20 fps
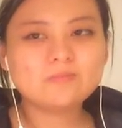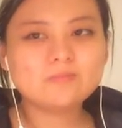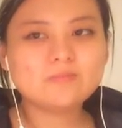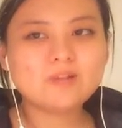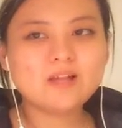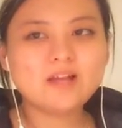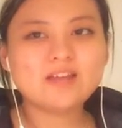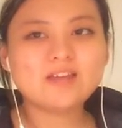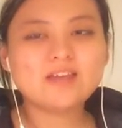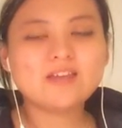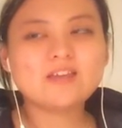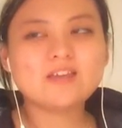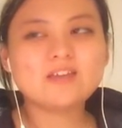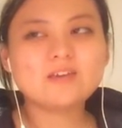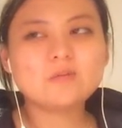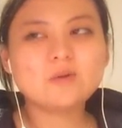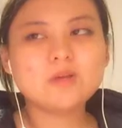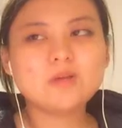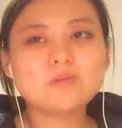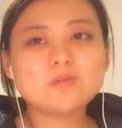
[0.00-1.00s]
Like
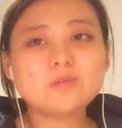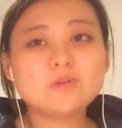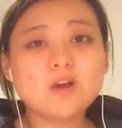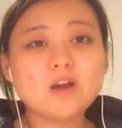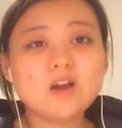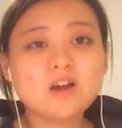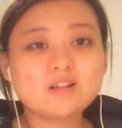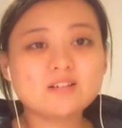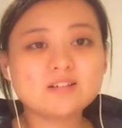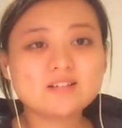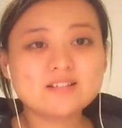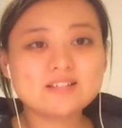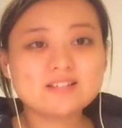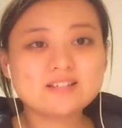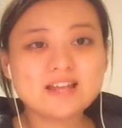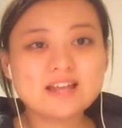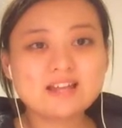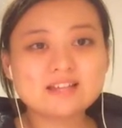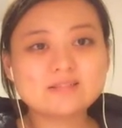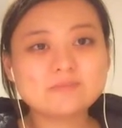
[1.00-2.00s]
when you can't
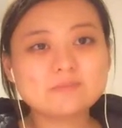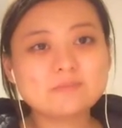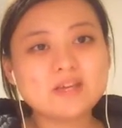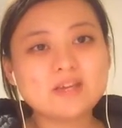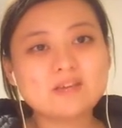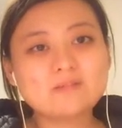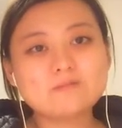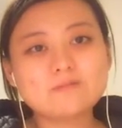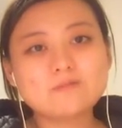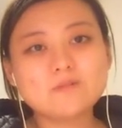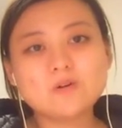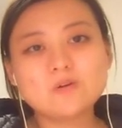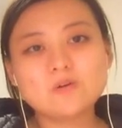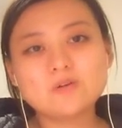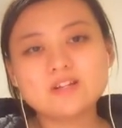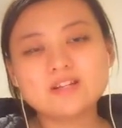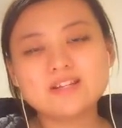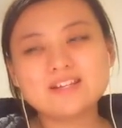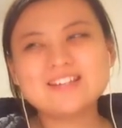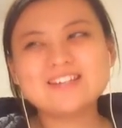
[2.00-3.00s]
text me for
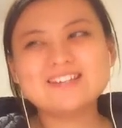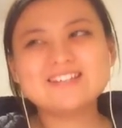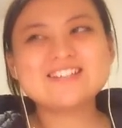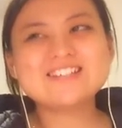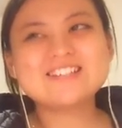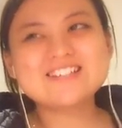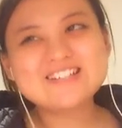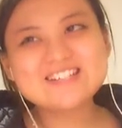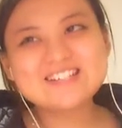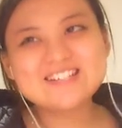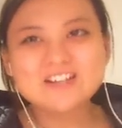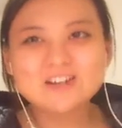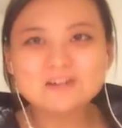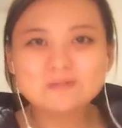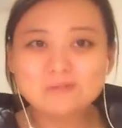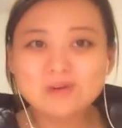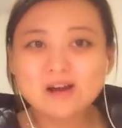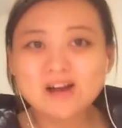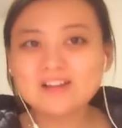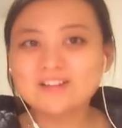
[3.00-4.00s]
just a
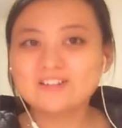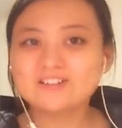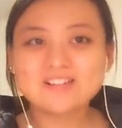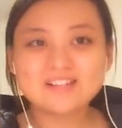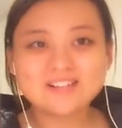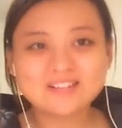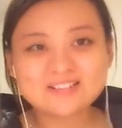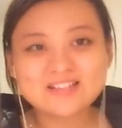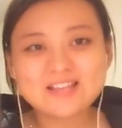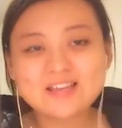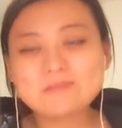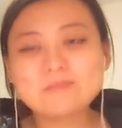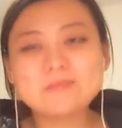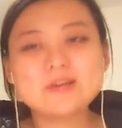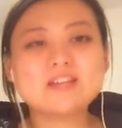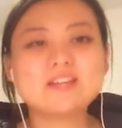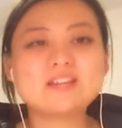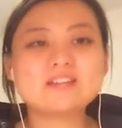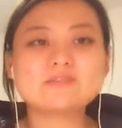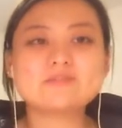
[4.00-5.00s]
while, like 10
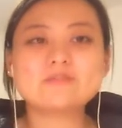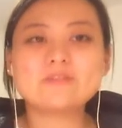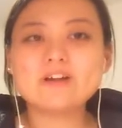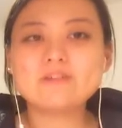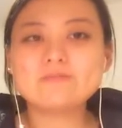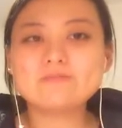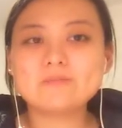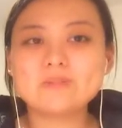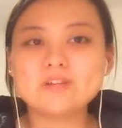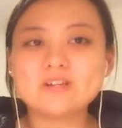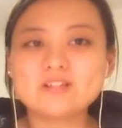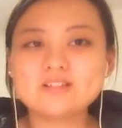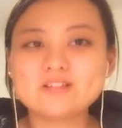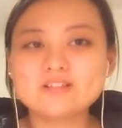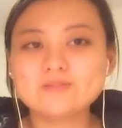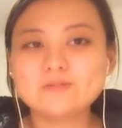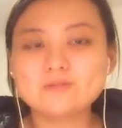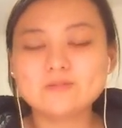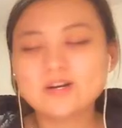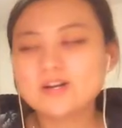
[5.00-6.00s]
minutes, 5
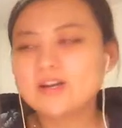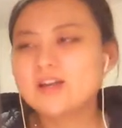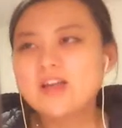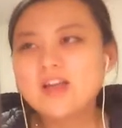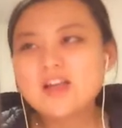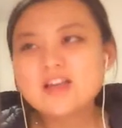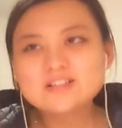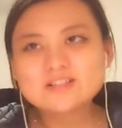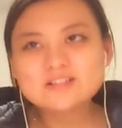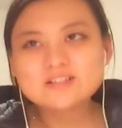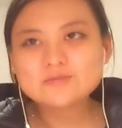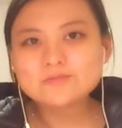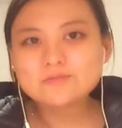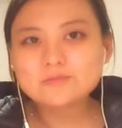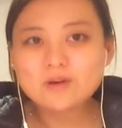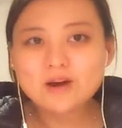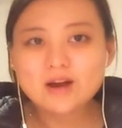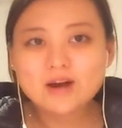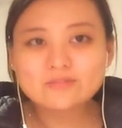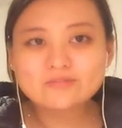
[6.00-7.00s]
minutes, or just
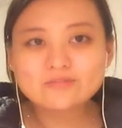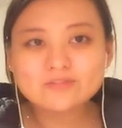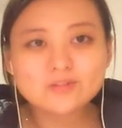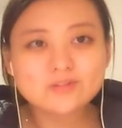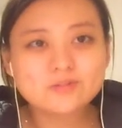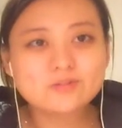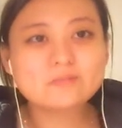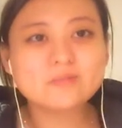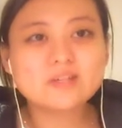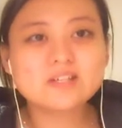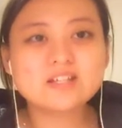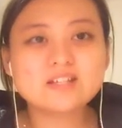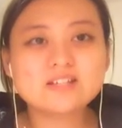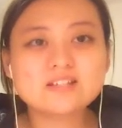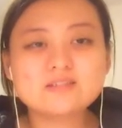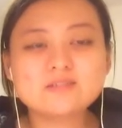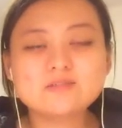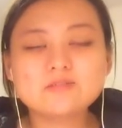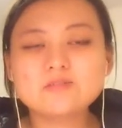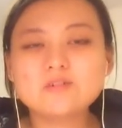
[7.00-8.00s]
1-2
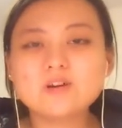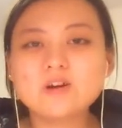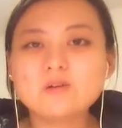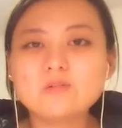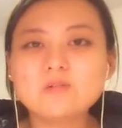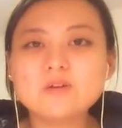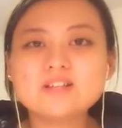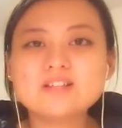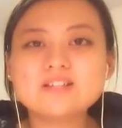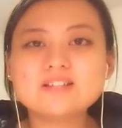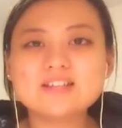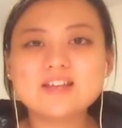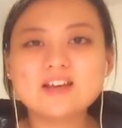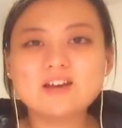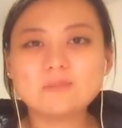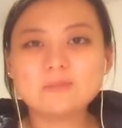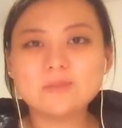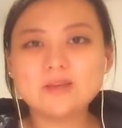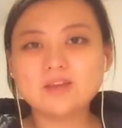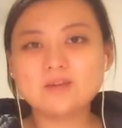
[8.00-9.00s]
minutes, you always
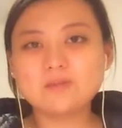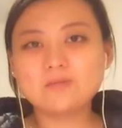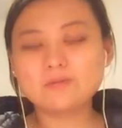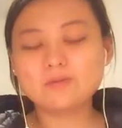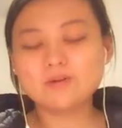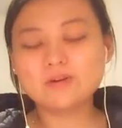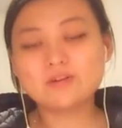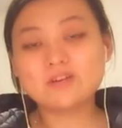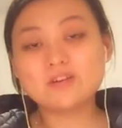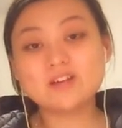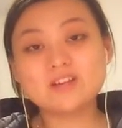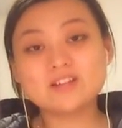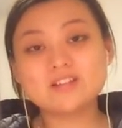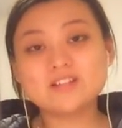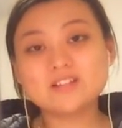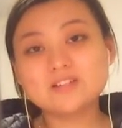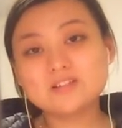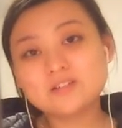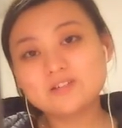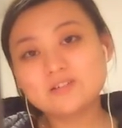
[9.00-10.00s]
tell me what are you
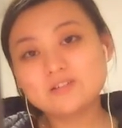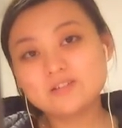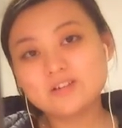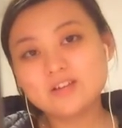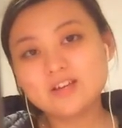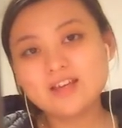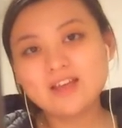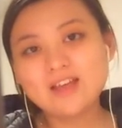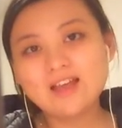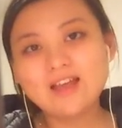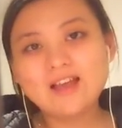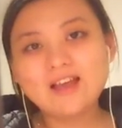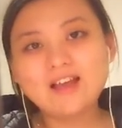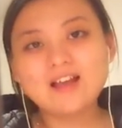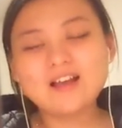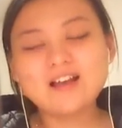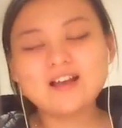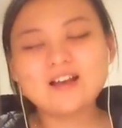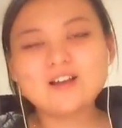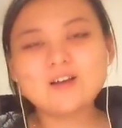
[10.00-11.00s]
gonna do,
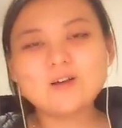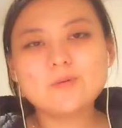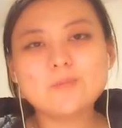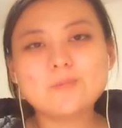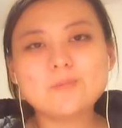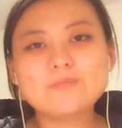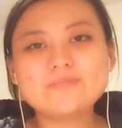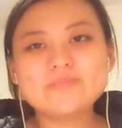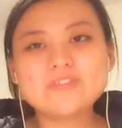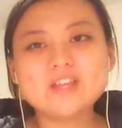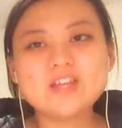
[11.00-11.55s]
and